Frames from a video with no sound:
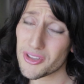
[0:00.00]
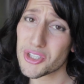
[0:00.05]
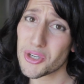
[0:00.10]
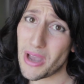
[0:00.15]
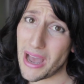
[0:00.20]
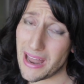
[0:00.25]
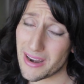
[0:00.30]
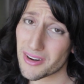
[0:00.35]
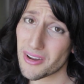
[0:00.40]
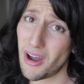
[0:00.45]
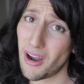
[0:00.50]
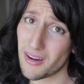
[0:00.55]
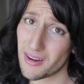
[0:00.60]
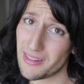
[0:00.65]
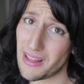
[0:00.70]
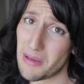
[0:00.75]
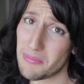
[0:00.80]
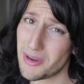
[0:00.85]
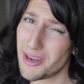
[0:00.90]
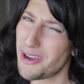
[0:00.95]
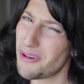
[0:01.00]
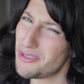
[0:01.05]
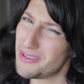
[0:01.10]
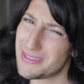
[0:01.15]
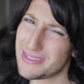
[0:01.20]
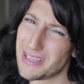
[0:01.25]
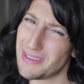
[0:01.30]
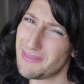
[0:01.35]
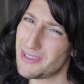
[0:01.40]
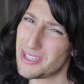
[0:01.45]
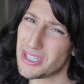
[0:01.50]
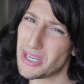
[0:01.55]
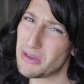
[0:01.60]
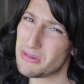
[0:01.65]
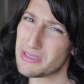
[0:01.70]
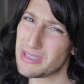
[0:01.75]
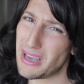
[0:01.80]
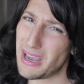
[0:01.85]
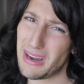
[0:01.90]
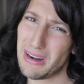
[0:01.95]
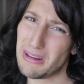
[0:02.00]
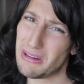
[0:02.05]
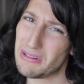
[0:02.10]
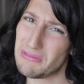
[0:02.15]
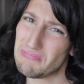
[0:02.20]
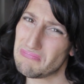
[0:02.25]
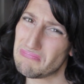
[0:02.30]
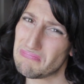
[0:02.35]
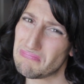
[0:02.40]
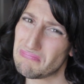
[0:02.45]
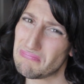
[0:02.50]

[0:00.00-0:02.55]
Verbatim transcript: that you had to call to let me know the TV show title?